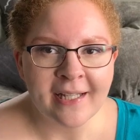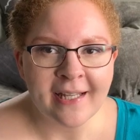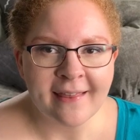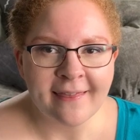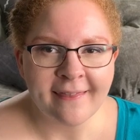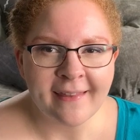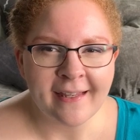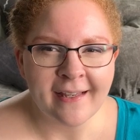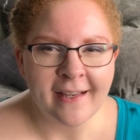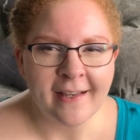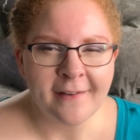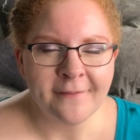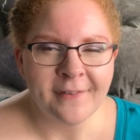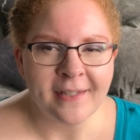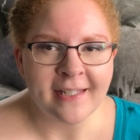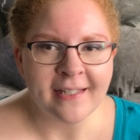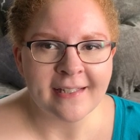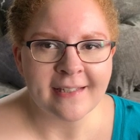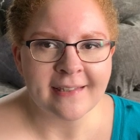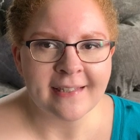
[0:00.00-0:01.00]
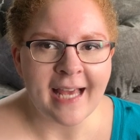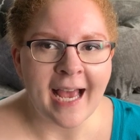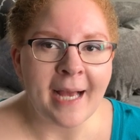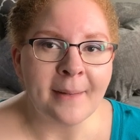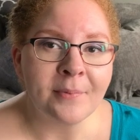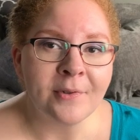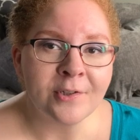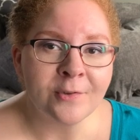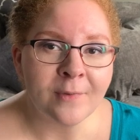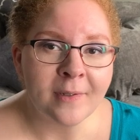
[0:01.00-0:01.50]
can think of is
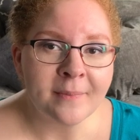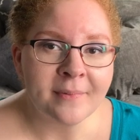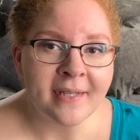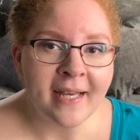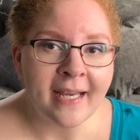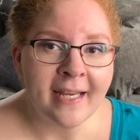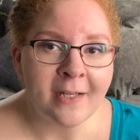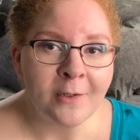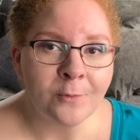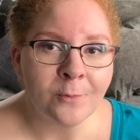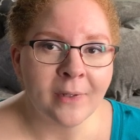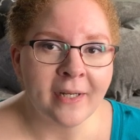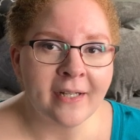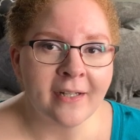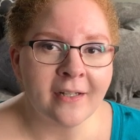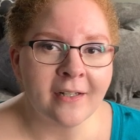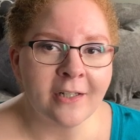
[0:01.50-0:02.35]
Apple's website, where